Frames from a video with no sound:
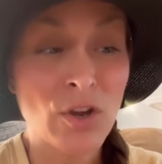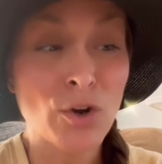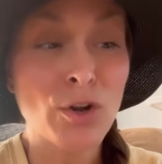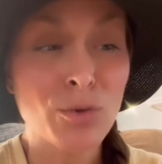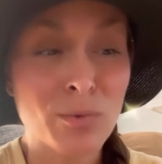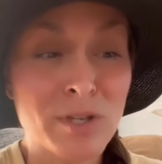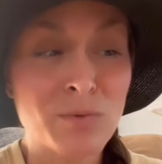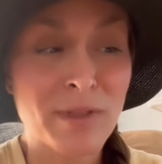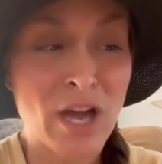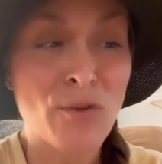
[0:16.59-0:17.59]
earth was
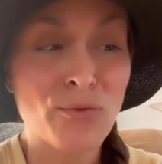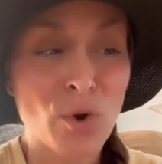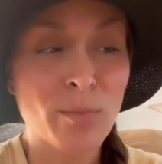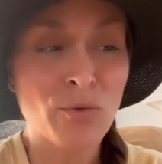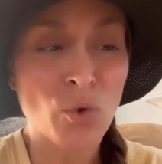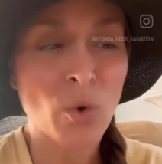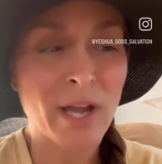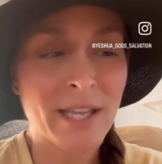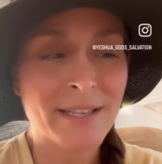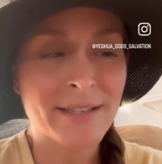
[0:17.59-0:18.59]
without form and
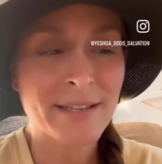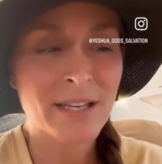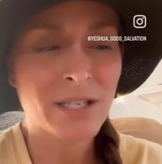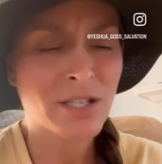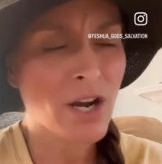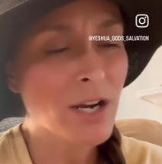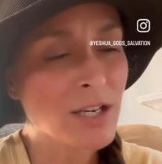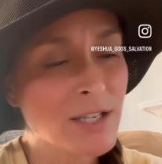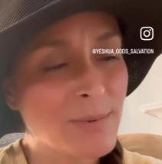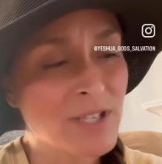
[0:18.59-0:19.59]
void, and
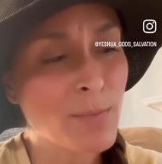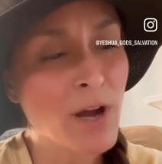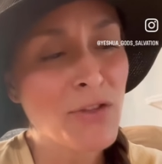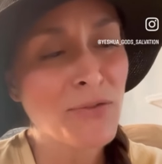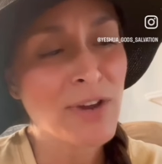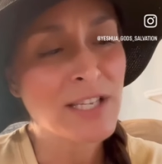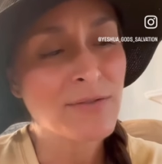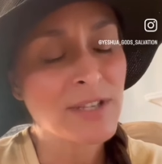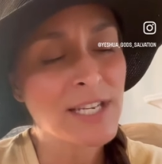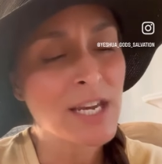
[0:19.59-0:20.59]
darkness was upon the face
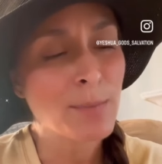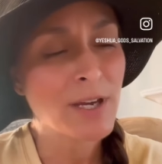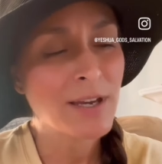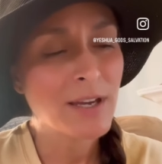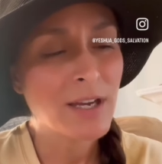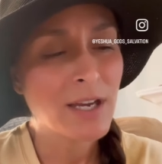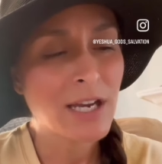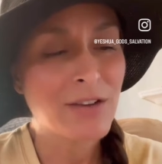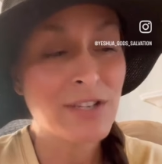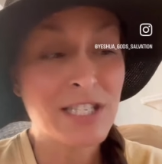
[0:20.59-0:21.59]
of the deep,
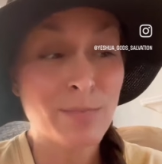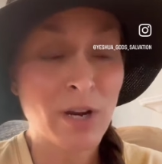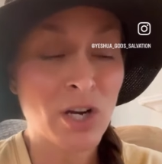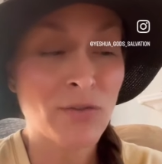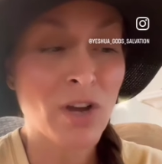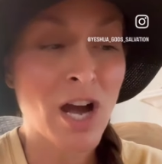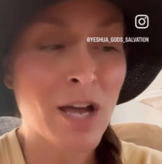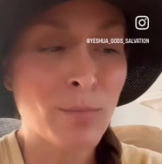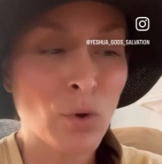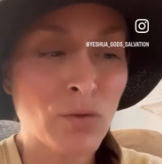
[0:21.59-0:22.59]
and the Spirit of
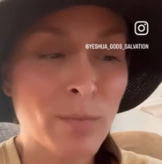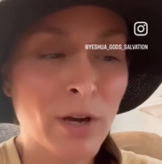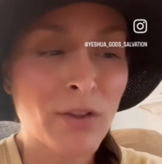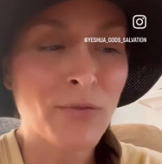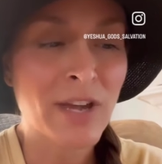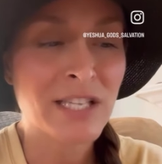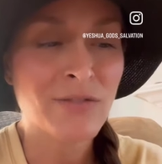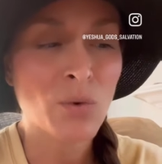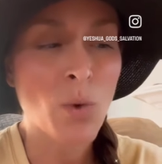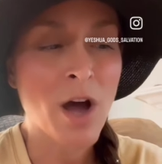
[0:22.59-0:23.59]
God moved upon the face
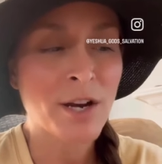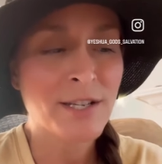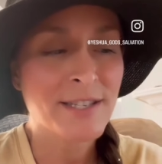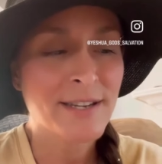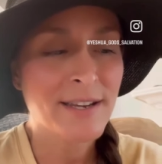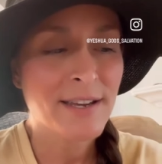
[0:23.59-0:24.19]
of the waters.